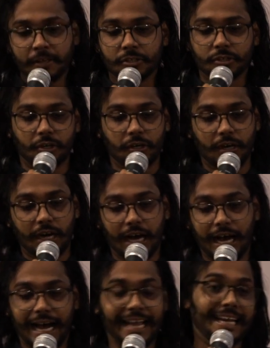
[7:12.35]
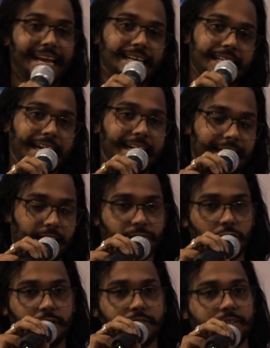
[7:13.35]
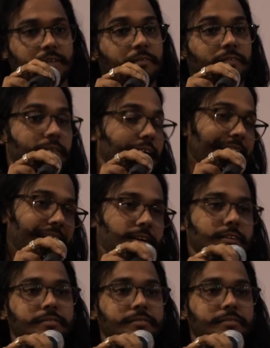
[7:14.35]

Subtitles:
So I like the idea, of course. Again,